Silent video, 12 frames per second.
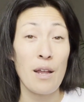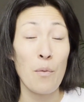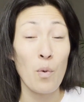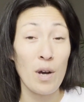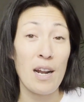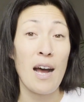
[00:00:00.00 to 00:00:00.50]

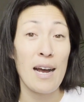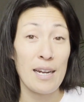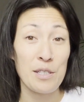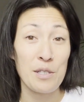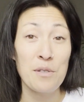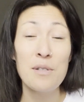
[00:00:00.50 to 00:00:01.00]
what I
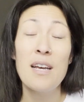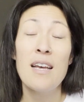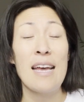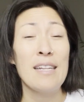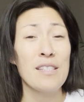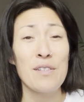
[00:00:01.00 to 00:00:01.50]
do,
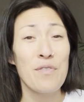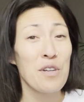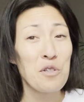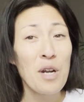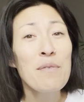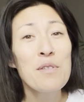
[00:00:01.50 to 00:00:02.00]
and some fun
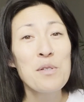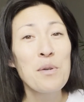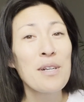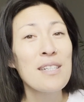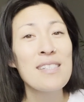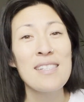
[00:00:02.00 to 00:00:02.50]
travel
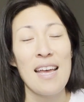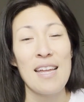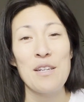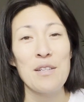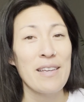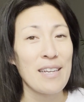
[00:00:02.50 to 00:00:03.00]
stories
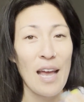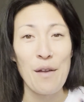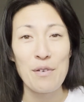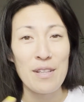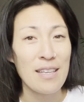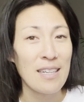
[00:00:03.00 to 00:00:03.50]
and
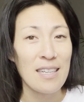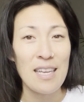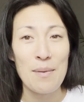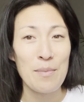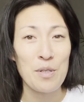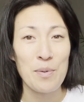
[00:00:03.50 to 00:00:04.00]
everything
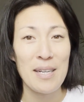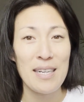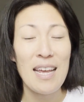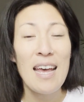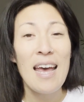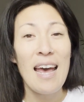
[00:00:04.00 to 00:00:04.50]
in
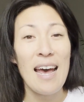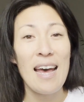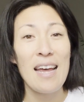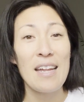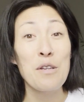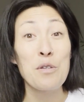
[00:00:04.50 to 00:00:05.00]
between.
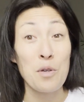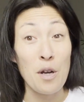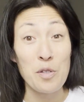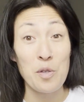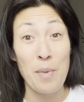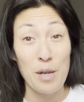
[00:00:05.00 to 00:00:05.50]
You should
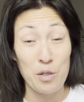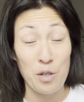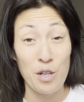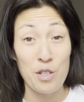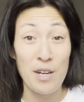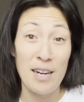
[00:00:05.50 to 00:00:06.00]
also make sure
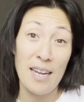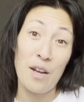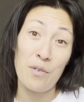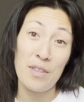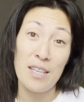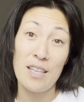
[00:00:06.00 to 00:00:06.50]
to check
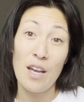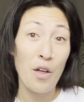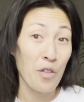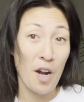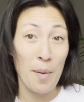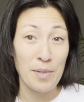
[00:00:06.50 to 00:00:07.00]
out the
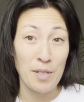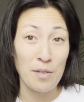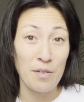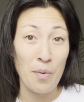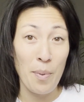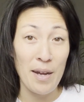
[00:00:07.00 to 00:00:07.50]
other episodes
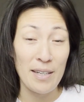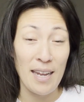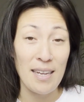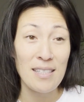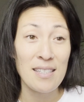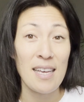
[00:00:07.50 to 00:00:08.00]
of the
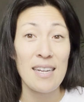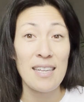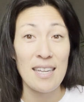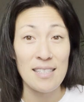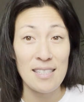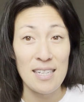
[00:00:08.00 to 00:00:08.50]
podcast that
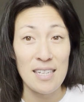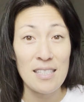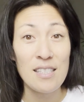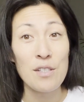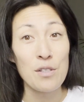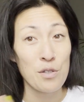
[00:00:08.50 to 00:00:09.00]
Kinsey does.
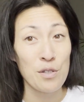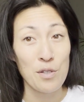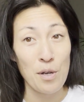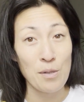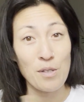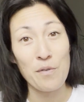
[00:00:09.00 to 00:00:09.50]
She's the
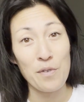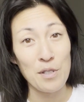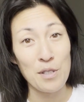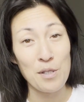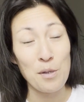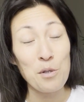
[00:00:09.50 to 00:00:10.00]
host of Feel
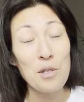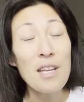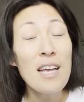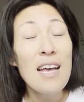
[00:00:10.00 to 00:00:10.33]
Good Social,